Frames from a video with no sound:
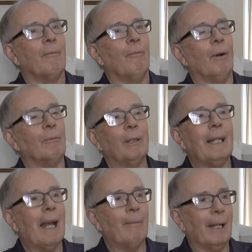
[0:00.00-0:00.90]
When
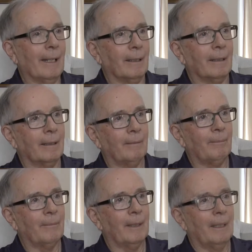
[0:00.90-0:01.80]
rehab ends,
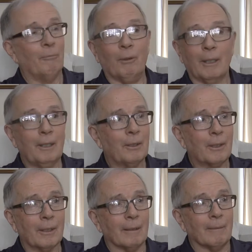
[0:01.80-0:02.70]
where do you
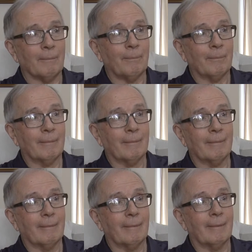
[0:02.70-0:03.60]
turn?
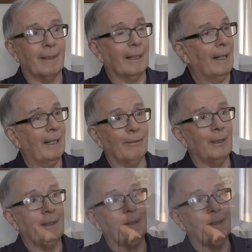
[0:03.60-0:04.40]
And I have an